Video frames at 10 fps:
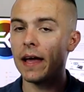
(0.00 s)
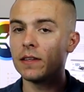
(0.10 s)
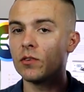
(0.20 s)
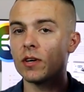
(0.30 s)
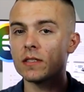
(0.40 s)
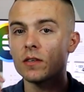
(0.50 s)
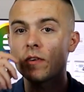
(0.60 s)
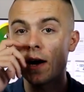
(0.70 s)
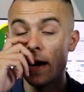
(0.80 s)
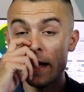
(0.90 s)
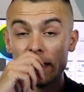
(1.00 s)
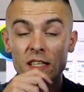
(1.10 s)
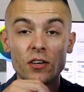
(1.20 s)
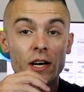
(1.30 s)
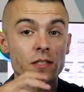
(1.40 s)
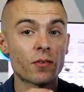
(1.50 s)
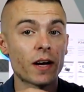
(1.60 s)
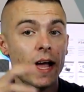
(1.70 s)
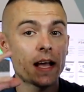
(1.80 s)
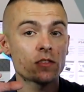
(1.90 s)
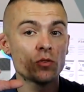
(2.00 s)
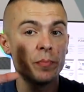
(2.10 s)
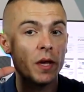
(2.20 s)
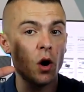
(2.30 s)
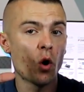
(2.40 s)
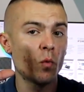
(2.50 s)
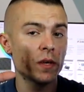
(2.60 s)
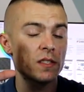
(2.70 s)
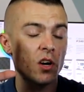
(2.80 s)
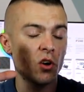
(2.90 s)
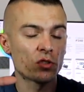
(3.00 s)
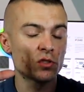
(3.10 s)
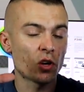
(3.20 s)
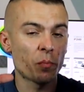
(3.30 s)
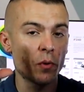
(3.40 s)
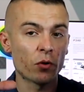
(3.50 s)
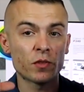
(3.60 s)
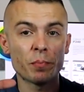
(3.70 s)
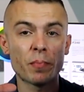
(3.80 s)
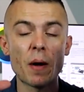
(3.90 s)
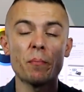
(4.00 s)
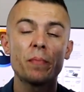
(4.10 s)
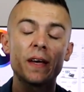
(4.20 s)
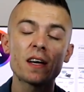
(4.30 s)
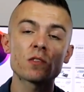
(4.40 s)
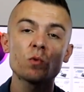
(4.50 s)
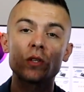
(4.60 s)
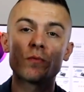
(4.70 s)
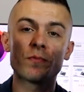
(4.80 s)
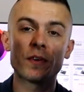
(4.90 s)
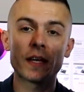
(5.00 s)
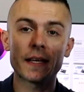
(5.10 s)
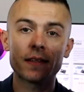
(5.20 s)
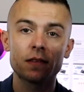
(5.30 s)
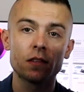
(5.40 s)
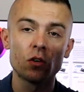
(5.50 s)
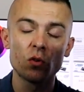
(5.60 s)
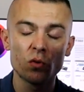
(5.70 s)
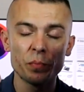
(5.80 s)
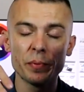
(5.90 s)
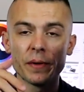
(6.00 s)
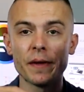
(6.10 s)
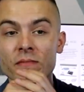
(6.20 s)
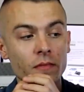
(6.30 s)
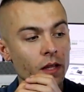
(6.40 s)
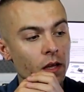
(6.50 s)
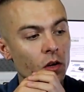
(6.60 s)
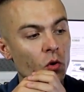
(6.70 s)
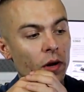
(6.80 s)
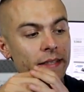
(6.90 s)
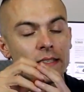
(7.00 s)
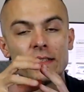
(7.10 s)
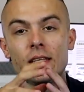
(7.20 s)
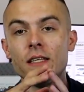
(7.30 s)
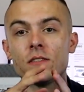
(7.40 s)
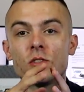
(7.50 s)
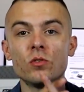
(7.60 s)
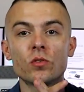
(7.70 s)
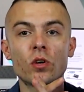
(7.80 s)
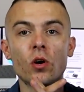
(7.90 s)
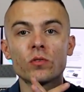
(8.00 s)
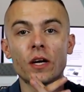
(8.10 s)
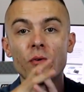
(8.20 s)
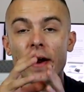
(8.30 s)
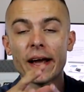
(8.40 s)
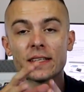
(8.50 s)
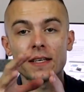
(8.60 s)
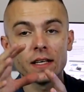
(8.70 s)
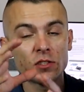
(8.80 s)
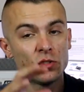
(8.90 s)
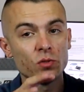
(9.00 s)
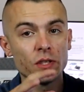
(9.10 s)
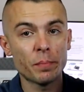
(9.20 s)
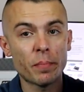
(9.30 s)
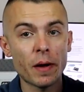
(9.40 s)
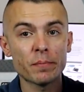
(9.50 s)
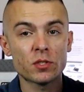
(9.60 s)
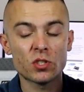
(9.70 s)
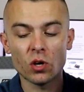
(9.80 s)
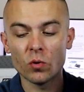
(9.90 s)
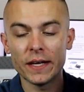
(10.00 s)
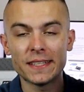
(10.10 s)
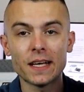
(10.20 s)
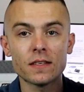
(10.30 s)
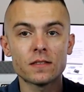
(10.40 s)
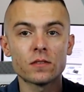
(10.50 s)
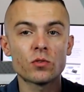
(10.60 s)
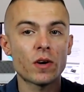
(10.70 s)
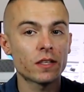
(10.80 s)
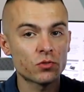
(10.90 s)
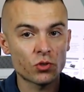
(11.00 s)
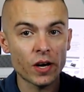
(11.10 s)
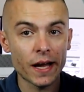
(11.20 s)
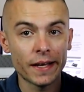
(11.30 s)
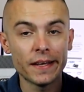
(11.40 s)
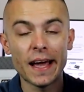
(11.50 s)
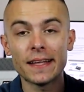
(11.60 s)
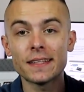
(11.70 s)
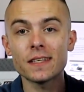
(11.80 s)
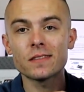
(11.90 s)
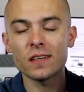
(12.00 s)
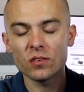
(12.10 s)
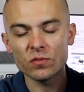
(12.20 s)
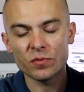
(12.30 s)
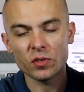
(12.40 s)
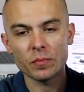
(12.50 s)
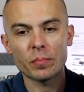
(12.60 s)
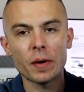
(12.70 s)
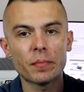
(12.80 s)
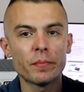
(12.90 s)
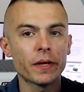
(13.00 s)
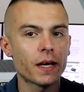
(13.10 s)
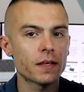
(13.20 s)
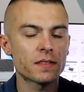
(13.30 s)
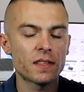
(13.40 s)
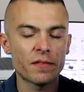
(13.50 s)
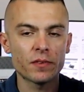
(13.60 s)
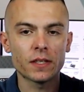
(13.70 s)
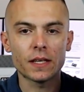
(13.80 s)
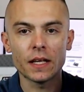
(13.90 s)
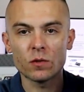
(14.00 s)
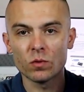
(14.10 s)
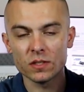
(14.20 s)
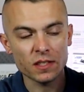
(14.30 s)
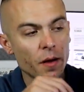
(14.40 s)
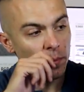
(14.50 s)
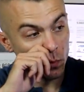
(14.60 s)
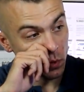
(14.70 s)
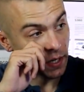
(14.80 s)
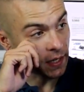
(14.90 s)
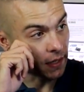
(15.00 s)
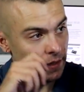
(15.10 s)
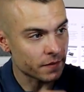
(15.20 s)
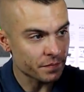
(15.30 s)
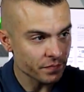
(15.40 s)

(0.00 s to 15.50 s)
and the reservoir, the reservoir has to be always on top of the pump because when you fill in the loop, coolant needs to go directly to the pump so it doesn't run dry and that's not good for the pump because definitely it will stop working.